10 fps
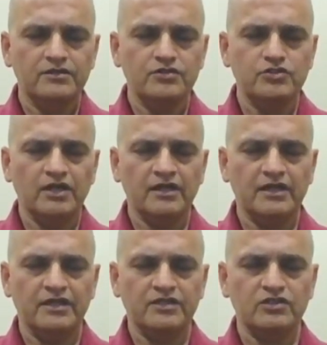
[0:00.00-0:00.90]

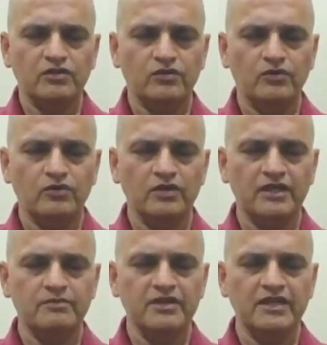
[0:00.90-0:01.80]
Gently and slowly
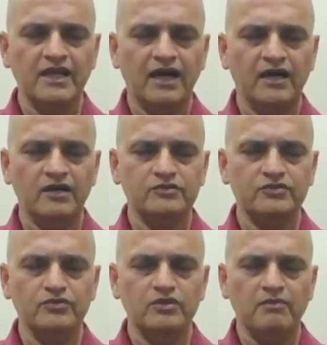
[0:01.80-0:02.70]
breathing out
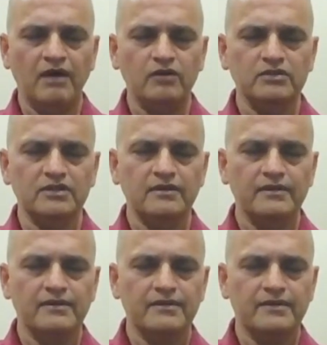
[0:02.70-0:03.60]
through the mouth.
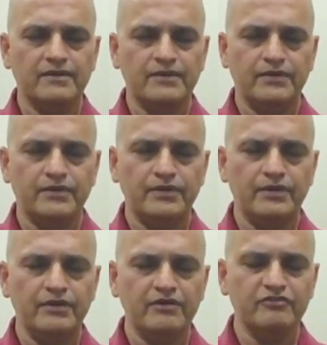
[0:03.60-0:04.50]

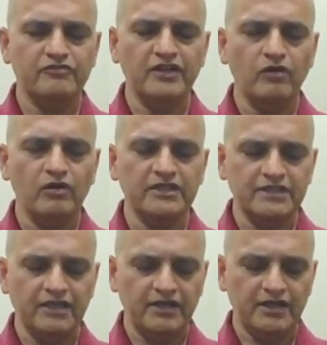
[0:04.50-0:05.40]
Feel all these
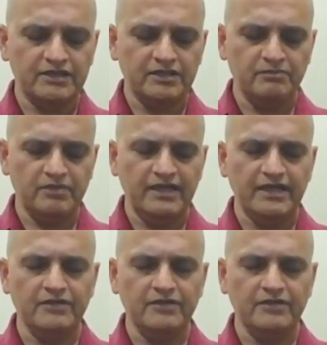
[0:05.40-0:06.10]
areas completely